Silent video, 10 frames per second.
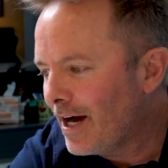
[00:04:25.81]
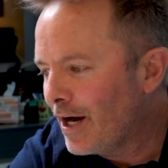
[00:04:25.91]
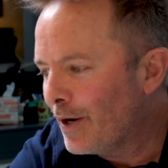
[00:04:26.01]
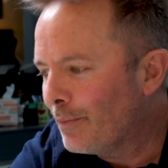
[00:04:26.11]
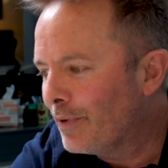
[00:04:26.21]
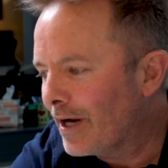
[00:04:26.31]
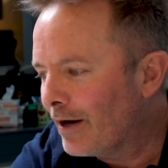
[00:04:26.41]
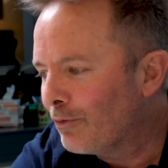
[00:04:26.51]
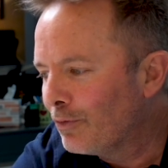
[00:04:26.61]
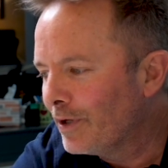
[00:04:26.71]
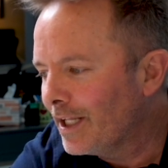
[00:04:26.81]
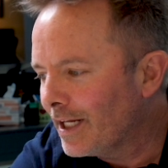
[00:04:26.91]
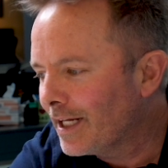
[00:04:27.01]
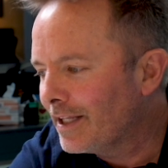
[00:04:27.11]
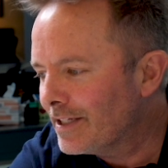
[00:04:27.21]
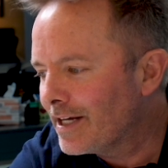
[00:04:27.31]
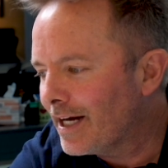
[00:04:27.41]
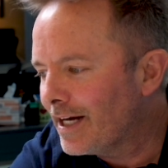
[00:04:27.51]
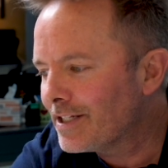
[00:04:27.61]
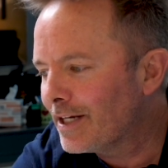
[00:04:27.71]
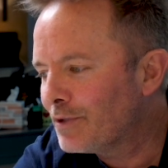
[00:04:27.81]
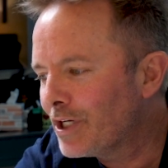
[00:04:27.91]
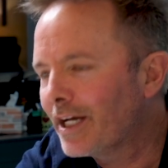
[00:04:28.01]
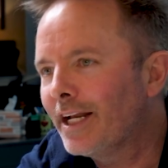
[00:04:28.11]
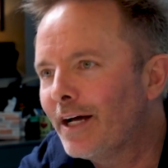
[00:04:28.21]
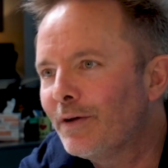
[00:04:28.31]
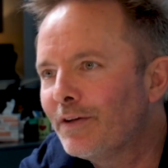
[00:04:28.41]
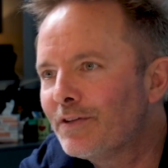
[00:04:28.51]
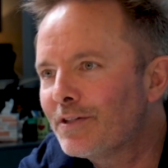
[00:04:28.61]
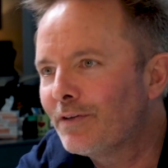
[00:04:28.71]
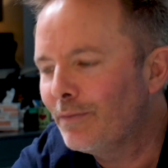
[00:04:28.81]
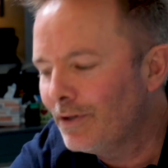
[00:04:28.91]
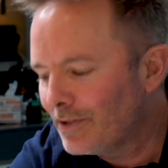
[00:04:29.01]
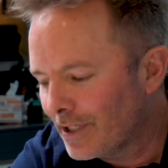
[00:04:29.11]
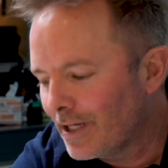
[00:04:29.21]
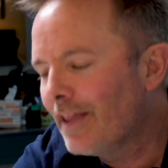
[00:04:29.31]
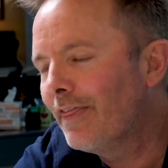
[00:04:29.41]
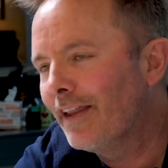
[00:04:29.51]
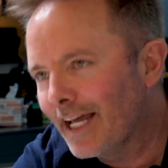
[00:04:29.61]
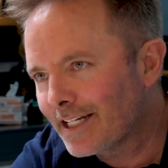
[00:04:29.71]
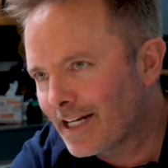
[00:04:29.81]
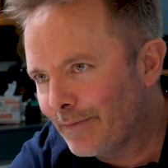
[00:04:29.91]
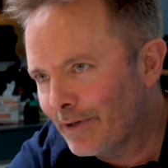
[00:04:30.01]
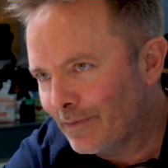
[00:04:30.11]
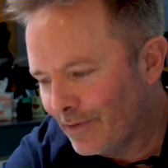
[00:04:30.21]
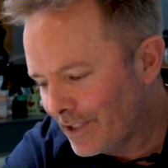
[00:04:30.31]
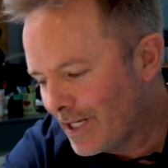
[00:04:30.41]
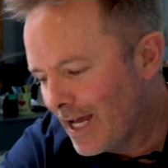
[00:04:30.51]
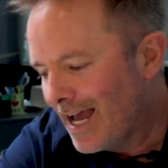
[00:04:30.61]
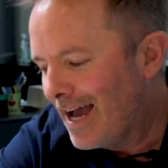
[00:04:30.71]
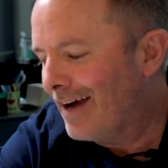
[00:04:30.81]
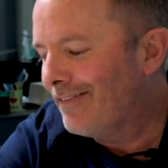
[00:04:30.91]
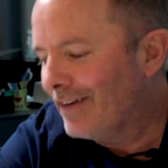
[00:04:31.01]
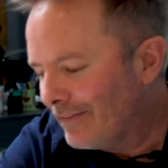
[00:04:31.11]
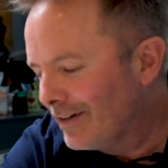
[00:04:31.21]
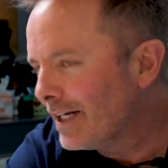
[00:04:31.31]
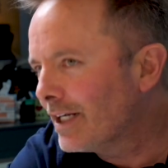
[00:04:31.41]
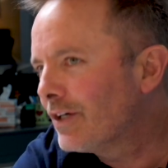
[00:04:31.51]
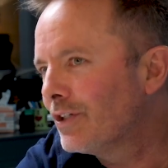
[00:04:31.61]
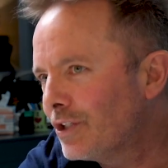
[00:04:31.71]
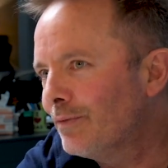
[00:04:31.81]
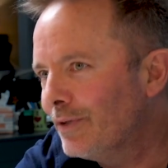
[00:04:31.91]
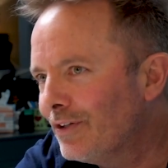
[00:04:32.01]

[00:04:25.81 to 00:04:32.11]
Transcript: Um, but I really like these guys, and I'm checking out some of their music. The next comment was, I've never liked Christian